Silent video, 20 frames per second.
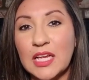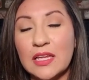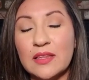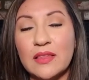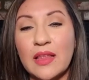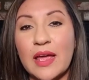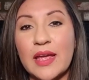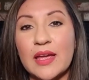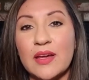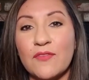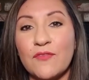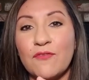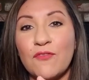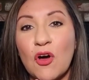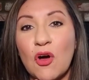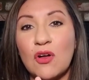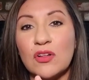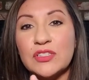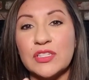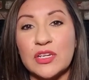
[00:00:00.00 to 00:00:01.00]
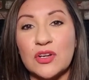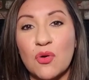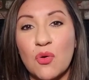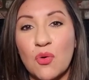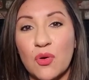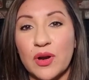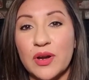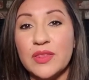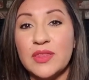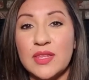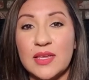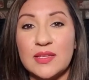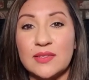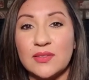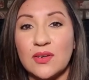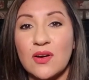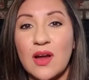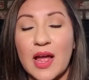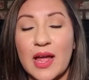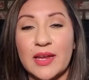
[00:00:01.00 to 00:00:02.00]
like fall decor. These
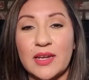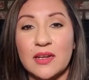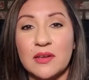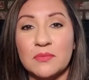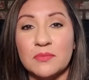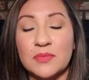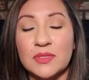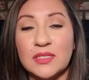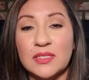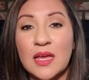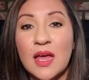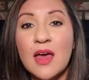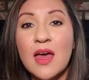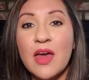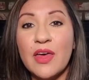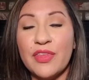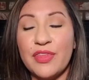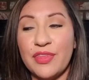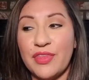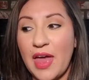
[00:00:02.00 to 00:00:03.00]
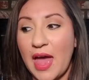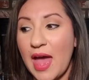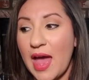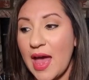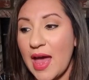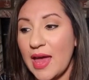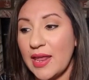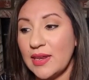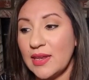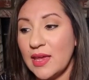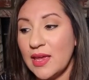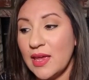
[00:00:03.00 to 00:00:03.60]
are items that